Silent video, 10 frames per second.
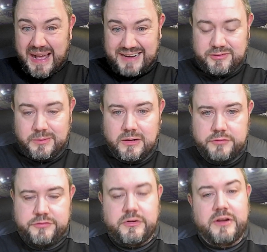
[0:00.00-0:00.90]
to a
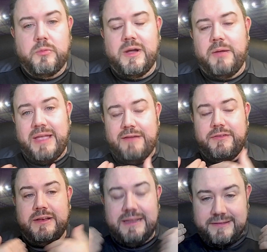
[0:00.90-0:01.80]
loss straight away. We have
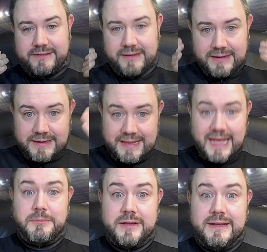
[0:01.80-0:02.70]
at least
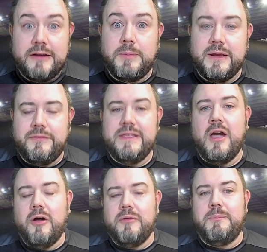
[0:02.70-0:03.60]
kept a little bit of the
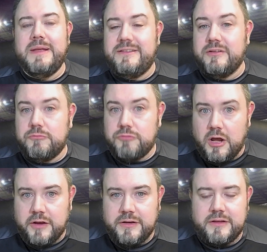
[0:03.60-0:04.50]
unbeaten
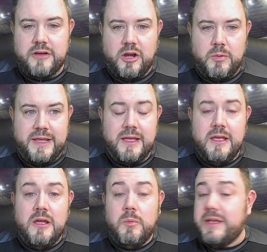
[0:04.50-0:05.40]
run going.
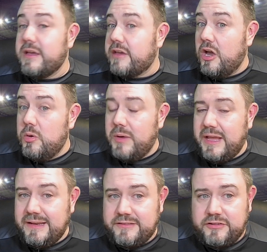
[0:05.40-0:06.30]
We can go
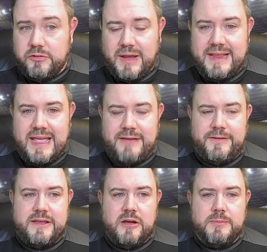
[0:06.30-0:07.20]
into a
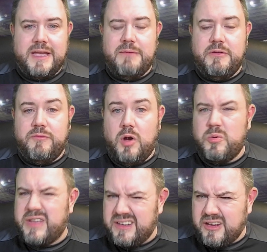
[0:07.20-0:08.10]
FA Cup game with
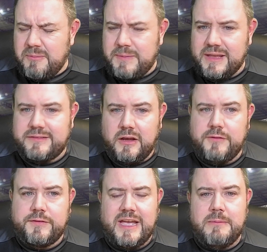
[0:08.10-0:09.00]
Woking. Going to be a
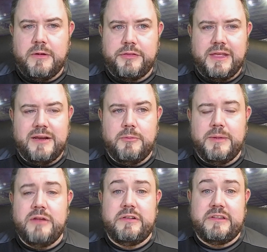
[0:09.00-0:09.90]
tough game, I think, and it'll
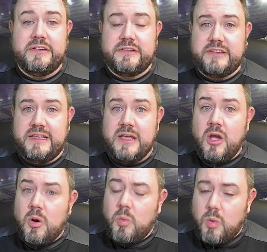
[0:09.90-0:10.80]
be interesting to see
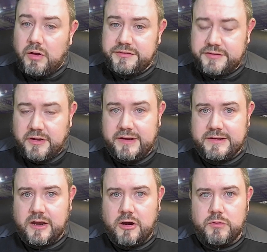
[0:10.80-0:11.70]
what side
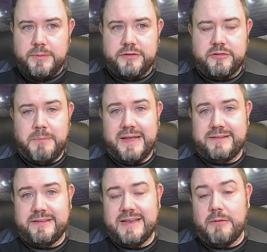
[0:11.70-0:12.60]
Carl Robinson
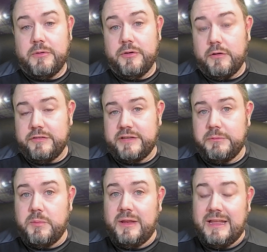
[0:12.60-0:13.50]
picks in that one. Obviously,
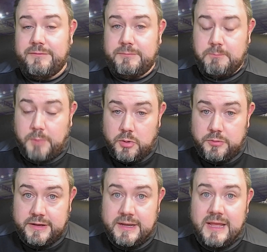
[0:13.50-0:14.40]
we will have
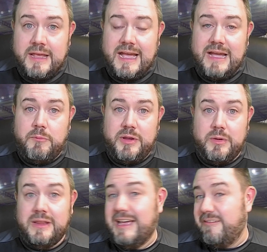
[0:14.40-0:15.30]
Bowden and we
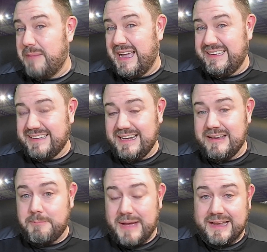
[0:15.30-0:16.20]
will have Matty
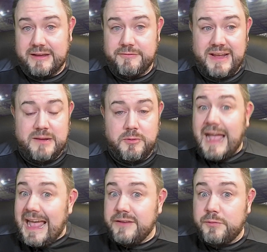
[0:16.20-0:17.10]
Taylor back available.
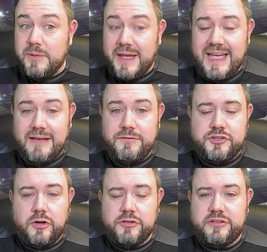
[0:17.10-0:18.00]
And we may have
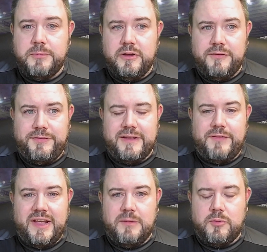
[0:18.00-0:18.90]
Josh Murphy
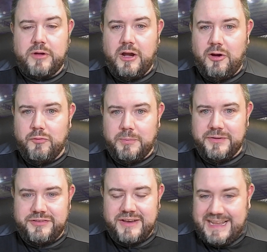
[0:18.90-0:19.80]
available. Carl
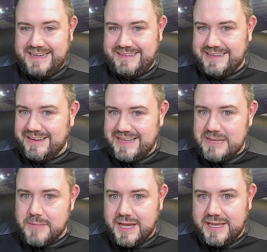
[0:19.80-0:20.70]
Robinson hinting that he
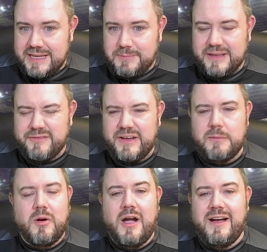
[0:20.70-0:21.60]
may be
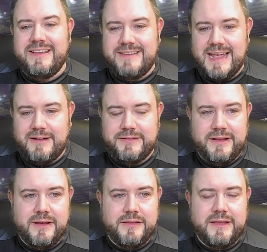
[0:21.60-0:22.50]
available. I doubt
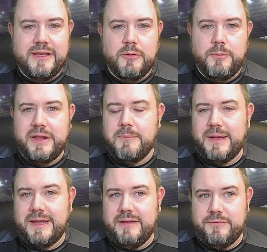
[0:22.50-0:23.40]
it. I think he'll bring him
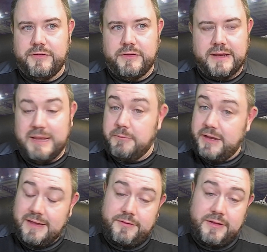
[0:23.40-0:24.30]
back in for the game we have